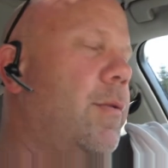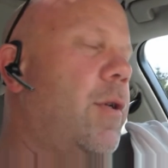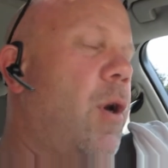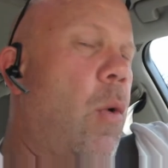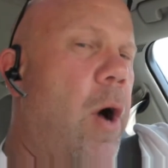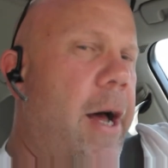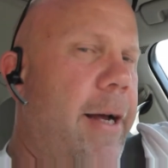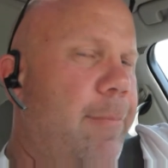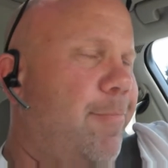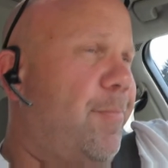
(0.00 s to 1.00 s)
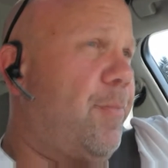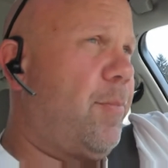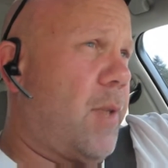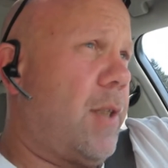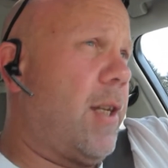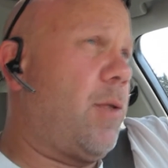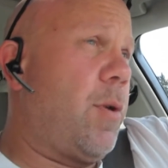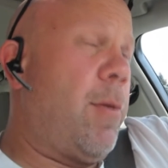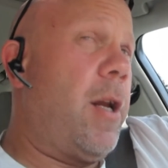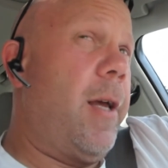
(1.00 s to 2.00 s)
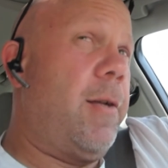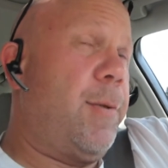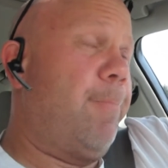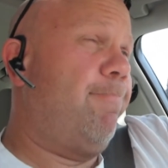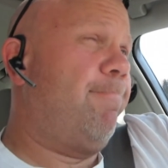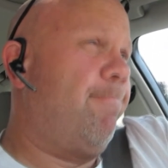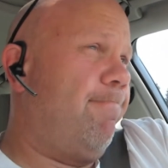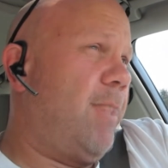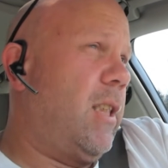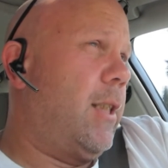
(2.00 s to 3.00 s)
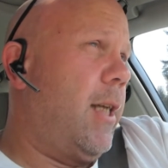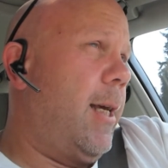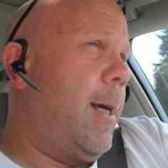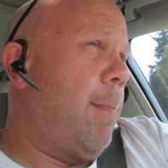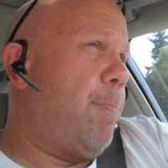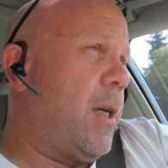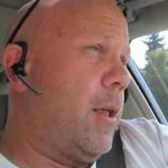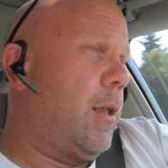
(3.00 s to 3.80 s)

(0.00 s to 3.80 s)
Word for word: you know why? Because that's where the money is. Yep.